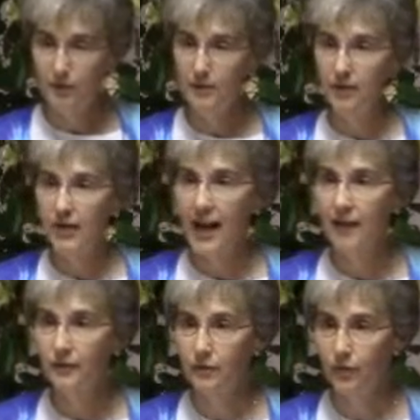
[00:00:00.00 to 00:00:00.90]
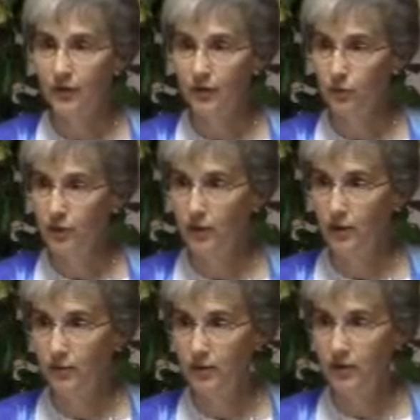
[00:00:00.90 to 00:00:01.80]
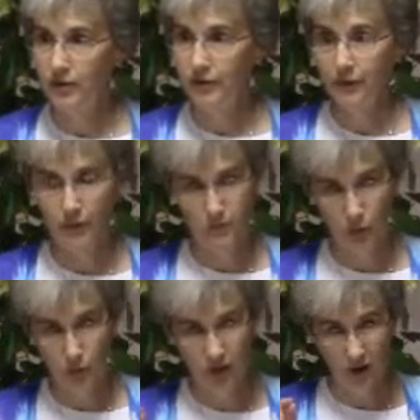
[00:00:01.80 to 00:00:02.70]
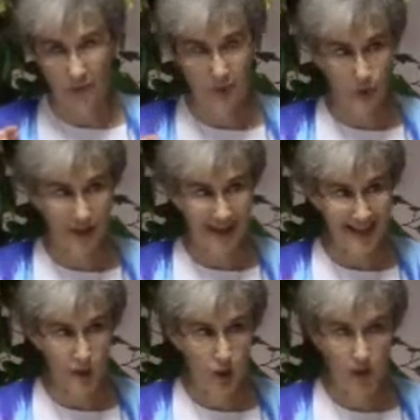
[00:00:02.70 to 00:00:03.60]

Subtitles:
to be a challenge for us as we go through this series, but we are up to it. I know